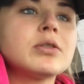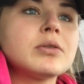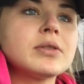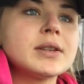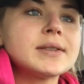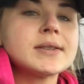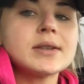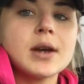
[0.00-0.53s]
through
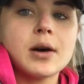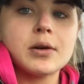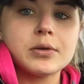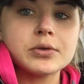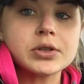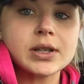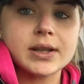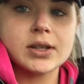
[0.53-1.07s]
the
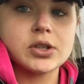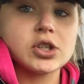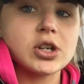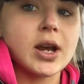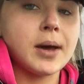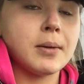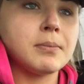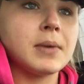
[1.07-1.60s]
snow to the
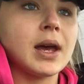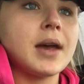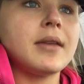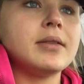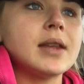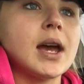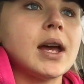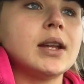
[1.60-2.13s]
gym
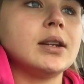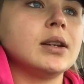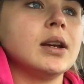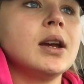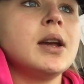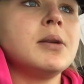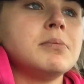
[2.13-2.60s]
and then